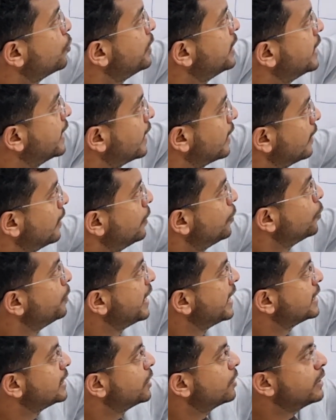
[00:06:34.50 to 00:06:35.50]
be there to
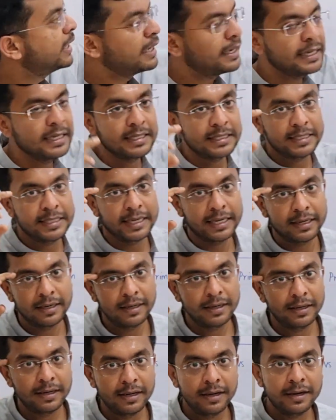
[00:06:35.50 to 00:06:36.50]
make sure that E is there.
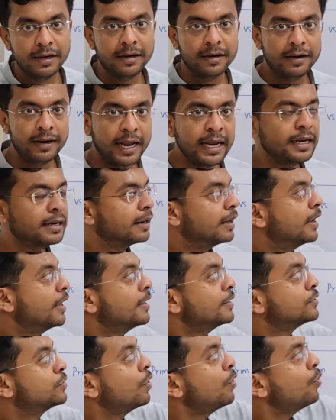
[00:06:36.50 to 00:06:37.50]
Right?
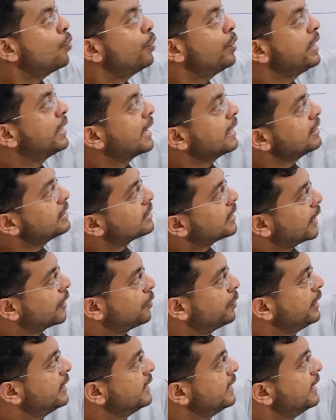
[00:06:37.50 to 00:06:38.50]
So we can start
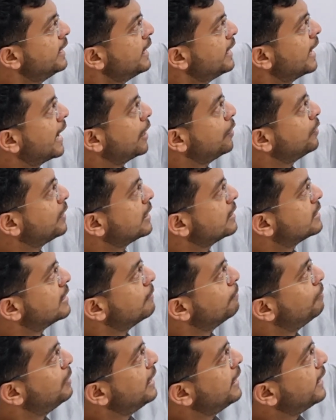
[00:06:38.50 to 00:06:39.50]
with E and we can
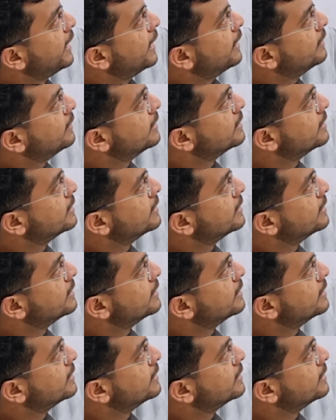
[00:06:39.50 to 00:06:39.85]
simply take